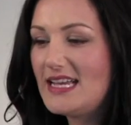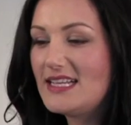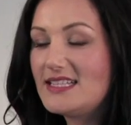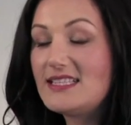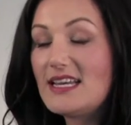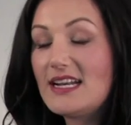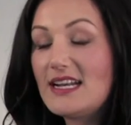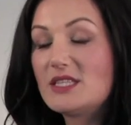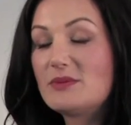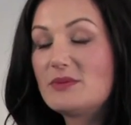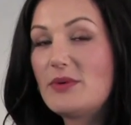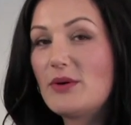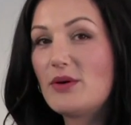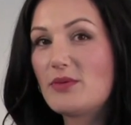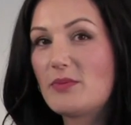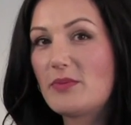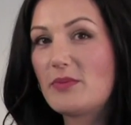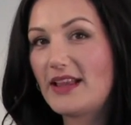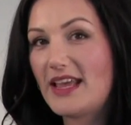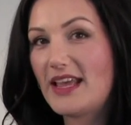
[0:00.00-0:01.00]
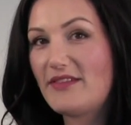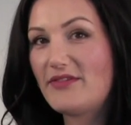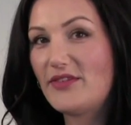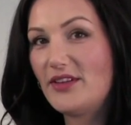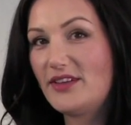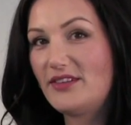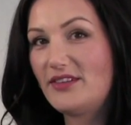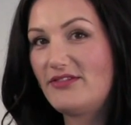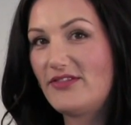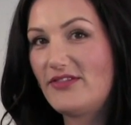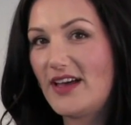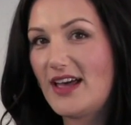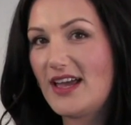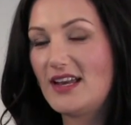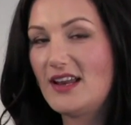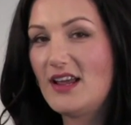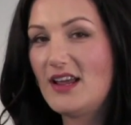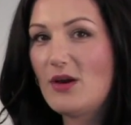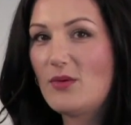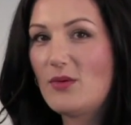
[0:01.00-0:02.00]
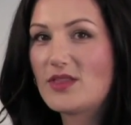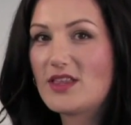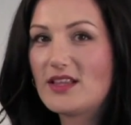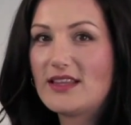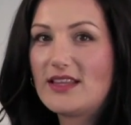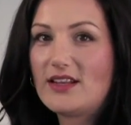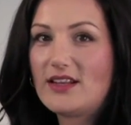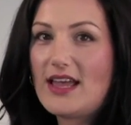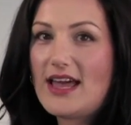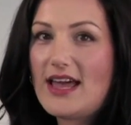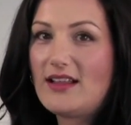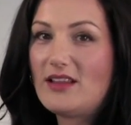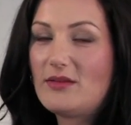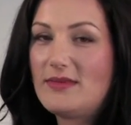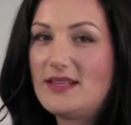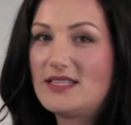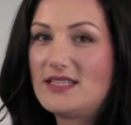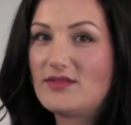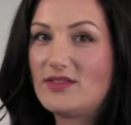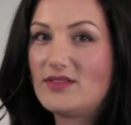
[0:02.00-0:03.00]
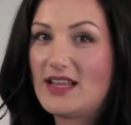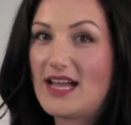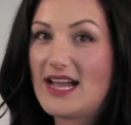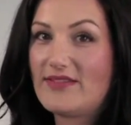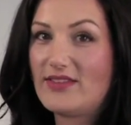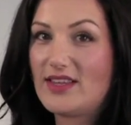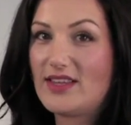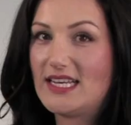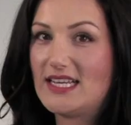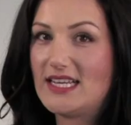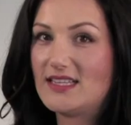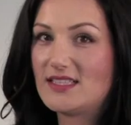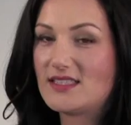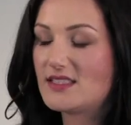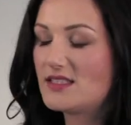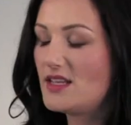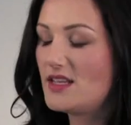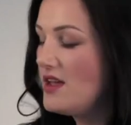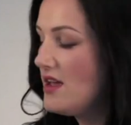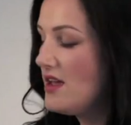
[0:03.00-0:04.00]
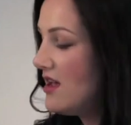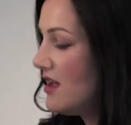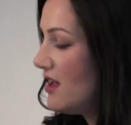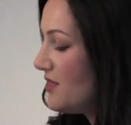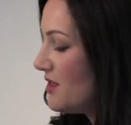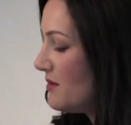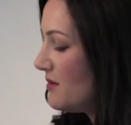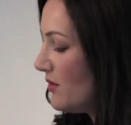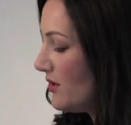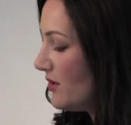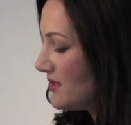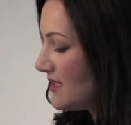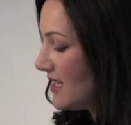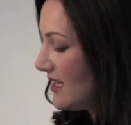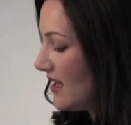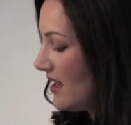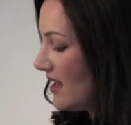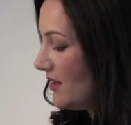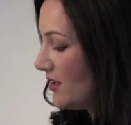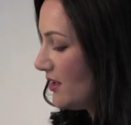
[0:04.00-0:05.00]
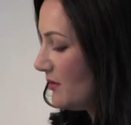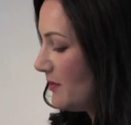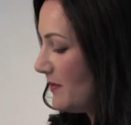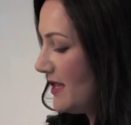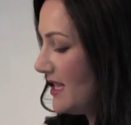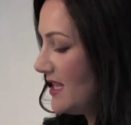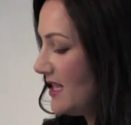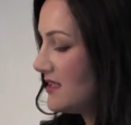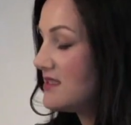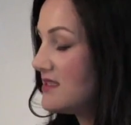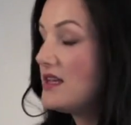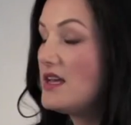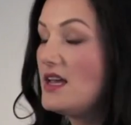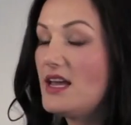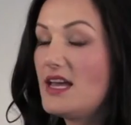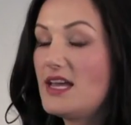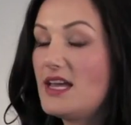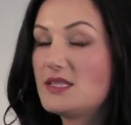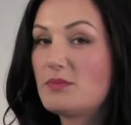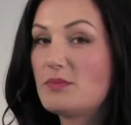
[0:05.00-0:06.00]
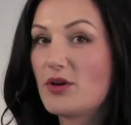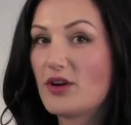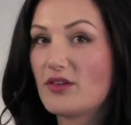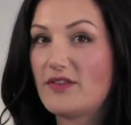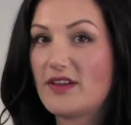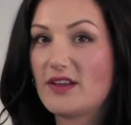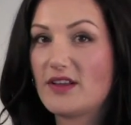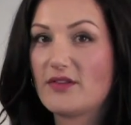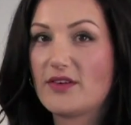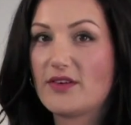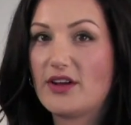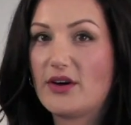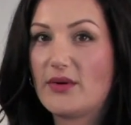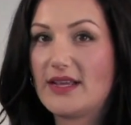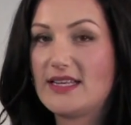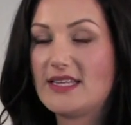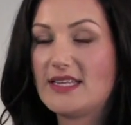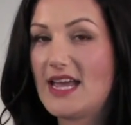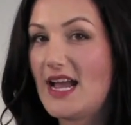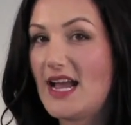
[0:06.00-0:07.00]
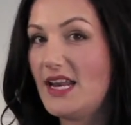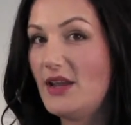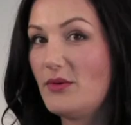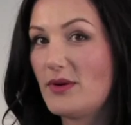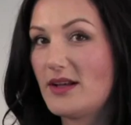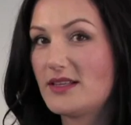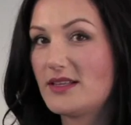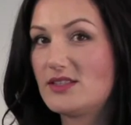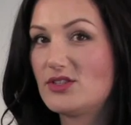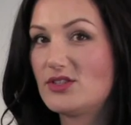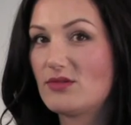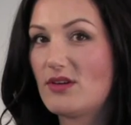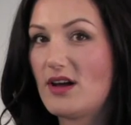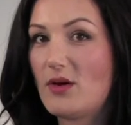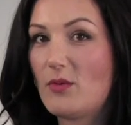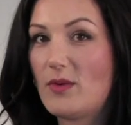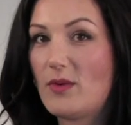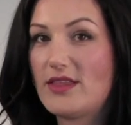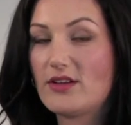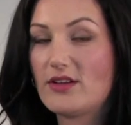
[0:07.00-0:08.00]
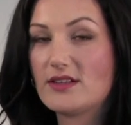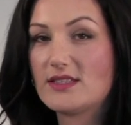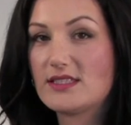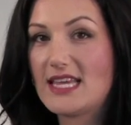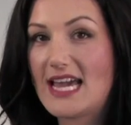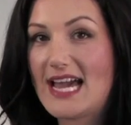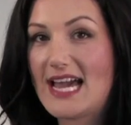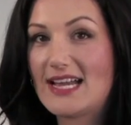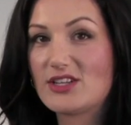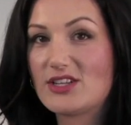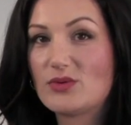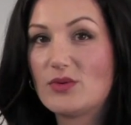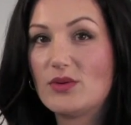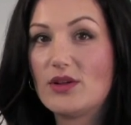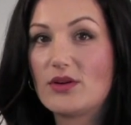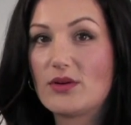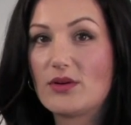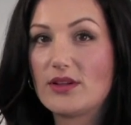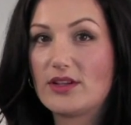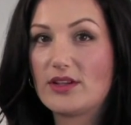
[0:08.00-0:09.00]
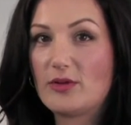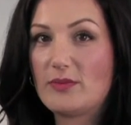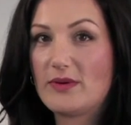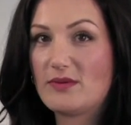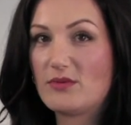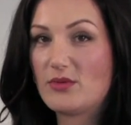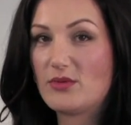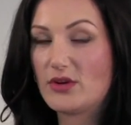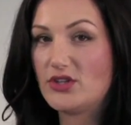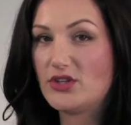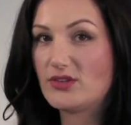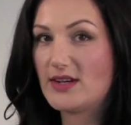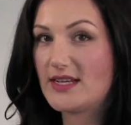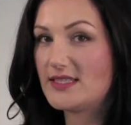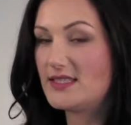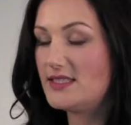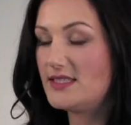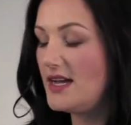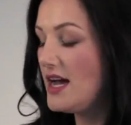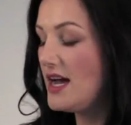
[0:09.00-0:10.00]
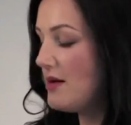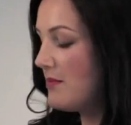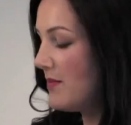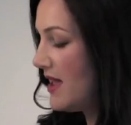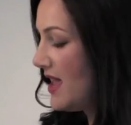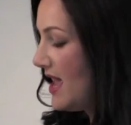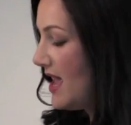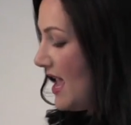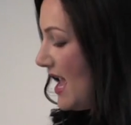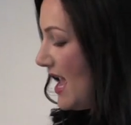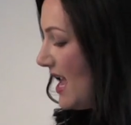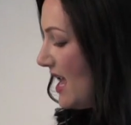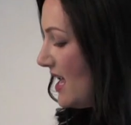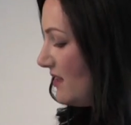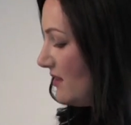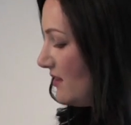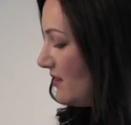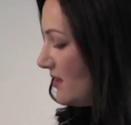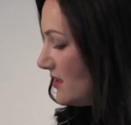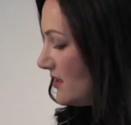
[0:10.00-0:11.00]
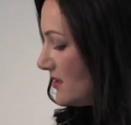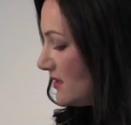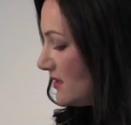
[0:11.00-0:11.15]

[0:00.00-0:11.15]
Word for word: it's that it's both playful and fun with a little element of liveliness. The multicolored piece is perfect for going to any restaurant, whether it's casual or a little bit more dressed up. And the